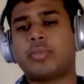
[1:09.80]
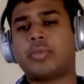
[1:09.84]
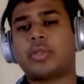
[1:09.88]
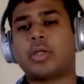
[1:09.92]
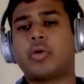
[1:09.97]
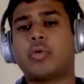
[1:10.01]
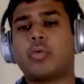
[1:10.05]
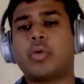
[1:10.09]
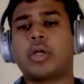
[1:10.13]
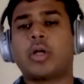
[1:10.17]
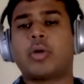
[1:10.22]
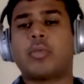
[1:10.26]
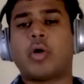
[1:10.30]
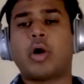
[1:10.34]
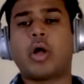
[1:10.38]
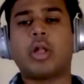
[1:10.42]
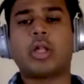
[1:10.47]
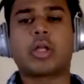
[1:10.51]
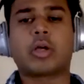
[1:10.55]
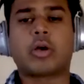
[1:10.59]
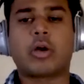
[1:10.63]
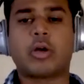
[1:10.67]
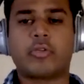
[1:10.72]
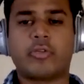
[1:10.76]
the weight of
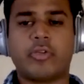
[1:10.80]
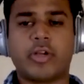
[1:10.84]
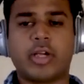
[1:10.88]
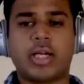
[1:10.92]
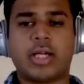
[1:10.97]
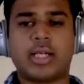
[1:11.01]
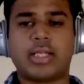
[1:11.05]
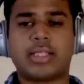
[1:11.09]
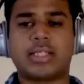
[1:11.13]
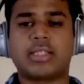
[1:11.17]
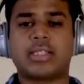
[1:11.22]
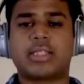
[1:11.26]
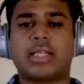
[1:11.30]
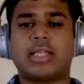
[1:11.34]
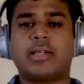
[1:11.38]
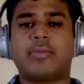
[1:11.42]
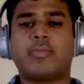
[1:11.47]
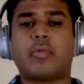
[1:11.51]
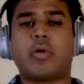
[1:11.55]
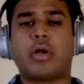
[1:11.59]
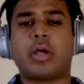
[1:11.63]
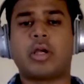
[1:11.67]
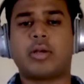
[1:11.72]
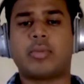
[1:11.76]
all the configurations in
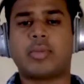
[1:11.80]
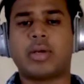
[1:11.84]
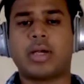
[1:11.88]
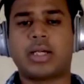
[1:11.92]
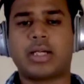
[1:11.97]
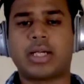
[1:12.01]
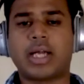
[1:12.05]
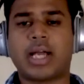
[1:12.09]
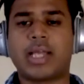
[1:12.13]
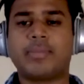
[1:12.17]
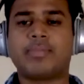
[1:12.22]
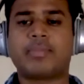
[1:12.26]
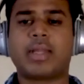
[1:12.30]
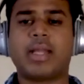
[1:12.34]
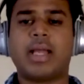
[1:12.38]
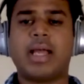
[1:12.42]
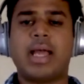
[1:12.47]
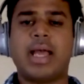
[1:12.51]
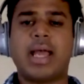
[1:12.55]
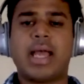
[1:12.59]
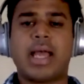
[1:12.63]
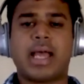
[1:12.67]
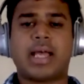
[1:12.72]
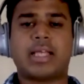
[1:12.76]
polynomial time.
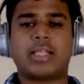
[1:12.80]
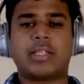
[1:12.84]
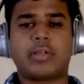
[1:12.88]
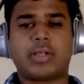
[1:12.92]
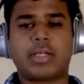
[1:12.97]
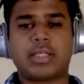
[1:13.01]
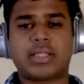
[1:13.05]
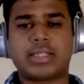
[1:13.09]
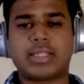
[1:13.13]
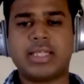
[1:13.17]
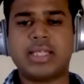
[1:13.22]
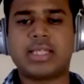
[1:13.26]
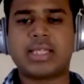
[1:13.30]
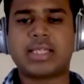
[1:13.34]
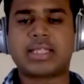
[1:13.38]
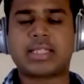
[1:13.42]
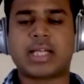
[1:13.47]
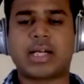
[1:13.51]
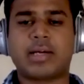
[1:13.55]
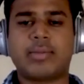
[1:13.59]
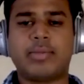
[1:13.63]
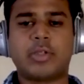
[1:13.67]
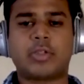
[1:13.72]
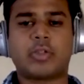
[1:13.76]
As you can see, the
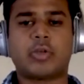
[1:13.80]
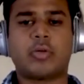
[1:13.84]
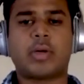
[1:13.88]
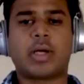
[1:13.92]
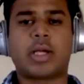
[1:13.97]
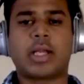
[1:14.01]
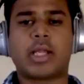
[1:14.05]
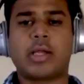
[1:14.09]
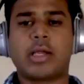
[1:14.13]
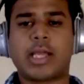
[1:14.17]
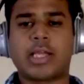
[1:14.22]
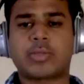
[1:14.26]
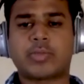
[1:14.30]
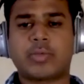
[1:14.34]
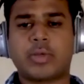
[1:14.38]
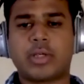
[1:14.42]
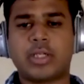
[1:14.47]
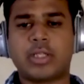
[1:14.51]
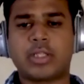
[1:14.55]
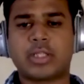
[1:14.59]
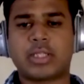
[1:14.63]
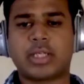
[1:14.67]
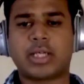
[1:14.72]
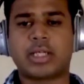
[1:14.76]
sum is over a
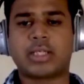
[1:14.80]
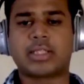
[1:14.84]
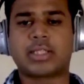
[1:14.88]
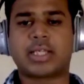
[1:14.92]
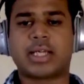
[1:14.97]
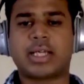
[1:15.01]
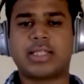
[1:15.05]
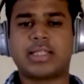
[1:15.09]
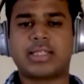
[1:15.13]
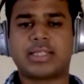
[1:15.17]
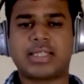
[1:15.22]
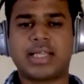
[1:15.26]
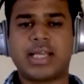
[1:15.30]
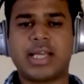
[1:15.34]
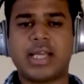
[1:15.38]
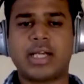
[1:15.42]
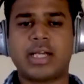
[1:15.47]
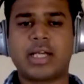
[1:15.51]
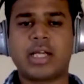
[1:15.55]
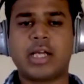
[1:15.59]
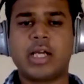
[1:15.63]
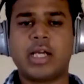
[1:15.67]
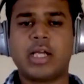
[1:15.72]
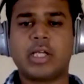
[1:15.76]
exponential size set.
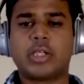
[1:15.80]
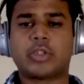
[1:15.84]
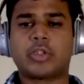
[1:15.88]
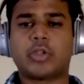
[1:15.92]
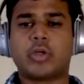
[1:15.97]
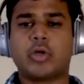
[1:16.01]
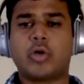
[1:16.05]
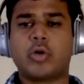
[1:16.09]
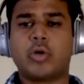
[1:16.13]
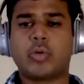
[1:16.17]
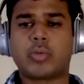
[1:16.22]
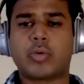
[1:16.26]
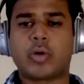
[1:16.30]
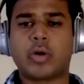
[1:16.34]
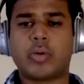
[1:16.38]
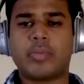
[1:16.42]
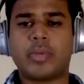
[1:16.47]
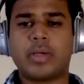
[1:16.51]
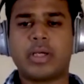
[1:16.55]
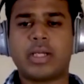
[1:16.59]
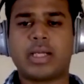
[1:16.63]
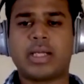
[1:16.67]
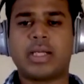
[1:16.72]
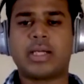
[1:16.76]
So
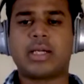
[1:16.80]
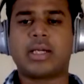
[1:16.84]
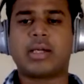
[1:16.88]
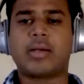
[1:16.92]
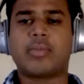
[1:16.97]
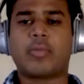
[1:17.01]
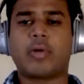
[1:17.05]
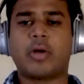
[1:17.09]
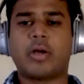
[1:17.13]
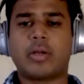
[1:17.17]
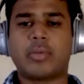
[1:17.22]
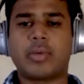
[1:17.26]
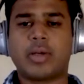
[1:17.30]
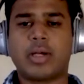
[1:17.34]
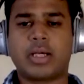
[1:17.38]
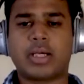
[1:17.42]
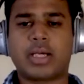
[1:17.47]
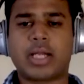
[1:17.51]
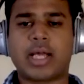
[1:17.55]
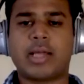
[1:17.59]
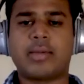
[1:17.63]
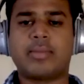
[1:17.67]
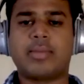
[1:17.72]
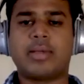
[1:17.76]
computing it in a polynomial
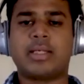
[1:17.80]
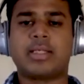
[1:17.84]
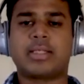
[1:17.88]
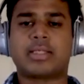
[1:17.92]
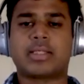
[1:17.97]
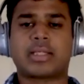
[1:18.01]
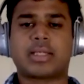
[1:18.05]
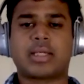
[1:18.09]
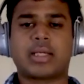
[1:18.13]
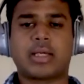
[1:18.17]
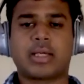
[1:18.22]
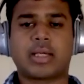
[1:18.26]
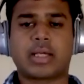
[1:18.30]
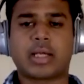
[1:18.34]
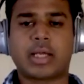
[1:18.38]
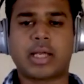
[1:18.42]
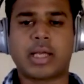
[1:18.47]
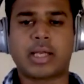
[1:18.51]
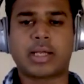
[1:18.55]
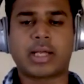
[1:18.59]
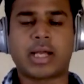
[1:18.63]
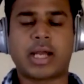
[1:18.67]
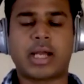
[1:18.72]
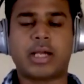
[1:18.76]
time is
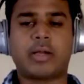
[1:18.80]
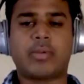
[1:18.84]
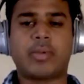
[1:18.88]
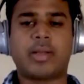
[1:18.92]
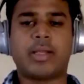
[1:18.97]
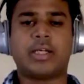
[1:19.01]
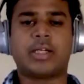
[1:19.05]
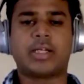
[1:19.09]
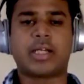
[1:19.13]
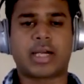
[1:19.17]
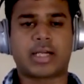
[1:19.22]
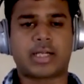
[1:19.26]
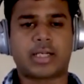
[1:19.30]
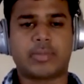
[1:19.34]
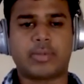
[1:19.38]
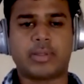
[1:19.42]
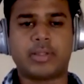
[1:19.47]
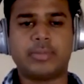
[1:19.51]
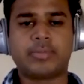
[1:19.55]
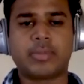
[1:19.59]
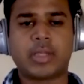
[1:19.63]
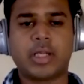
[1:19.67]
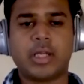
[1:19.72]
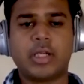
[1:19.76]
kind of
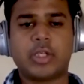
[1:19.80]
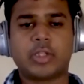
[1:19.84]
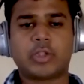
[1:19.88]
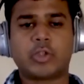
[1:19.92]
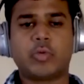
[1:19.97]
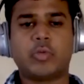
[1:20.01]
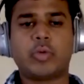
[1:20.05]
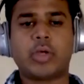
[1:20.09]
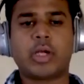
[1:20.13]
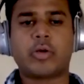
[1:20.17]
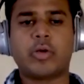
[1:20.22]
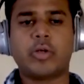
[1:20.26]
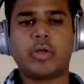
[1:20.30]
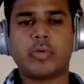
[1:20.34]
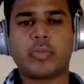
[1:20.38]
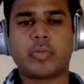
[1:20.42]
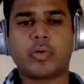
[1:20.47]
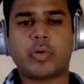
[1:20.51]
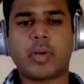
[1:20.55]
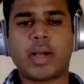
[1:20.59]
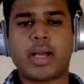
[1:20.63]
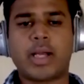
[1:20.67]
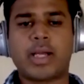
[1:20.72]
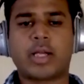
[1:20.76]
intractable. So we are going to
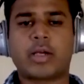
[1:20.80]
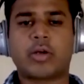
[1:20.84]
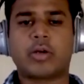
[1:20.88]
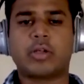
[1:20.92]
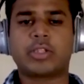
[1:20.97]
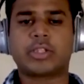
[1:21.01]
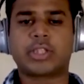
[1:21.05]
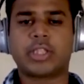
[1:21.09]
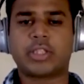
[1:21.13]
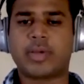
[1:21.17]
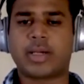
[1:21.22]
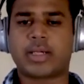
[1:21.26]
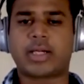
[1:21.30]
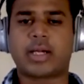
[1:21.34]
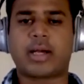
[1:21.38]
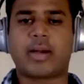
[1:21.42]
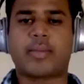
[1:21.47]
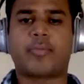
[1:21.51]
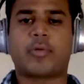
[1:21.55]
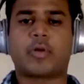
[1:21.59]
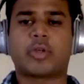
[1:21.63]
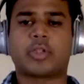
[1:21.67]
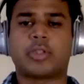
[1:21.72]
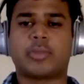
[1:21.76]
provide a constant factor
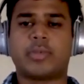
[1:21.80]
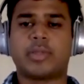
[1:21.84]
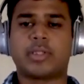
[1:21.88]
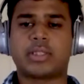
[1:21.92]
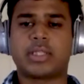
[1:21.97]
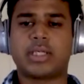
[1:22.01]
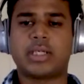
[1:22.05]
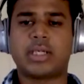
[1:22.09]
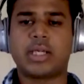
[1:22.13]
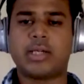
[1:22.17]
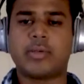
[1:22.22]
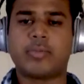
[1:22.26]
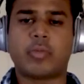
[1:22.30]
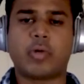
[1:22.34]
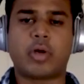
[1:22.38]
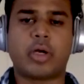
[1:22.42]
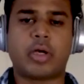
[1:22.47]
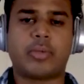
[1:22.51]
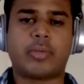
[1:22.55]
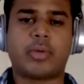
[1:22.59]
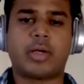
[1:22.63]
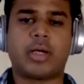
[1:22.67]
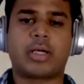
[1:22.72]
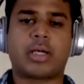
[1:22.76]
approximation in
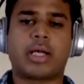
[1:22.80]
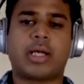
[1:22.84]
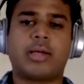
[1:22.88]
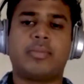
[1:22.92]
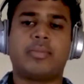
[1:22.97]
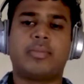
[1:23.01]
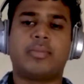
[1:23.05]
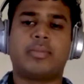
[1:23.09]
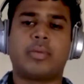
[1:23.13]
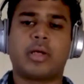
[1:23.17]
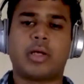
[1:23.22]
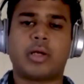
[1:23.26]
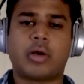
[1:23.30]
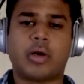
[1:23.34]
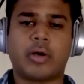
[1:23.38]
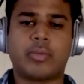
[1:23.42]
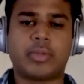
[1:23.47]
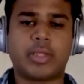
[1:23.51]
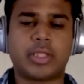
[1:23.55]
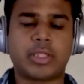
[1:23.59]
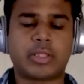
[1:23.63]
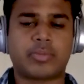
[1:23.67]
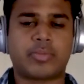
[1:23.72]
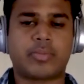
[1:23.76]
polynomial time
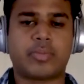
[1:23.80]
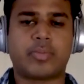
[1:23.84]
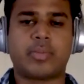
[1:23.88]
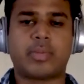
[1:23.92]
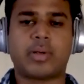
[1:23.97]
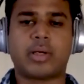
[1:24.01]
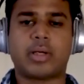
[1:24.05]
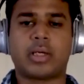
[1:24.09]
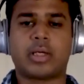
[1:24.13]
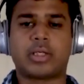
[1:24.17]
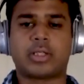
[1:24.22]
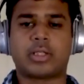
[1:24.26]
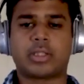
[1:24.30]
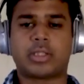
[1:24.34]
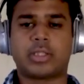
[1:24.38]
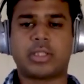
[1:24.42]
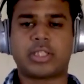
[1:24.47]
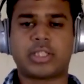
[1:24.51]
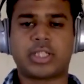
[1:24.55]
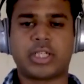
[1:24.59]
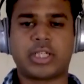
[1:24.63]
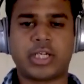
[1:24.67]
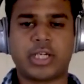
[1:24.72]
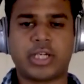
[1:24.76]
of this
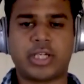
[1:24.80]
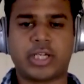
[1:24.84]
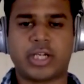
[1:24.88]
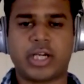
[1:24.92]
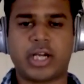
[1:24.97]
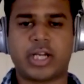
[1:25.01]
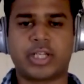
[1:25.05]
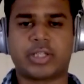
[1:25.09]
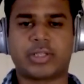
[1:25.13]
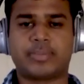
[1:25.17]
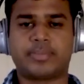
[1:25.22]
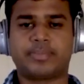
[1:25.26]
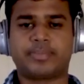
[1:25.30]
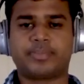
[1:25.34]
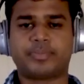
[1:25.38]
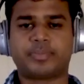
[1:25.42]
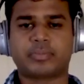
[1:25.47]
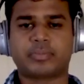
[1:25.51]
discrete integration.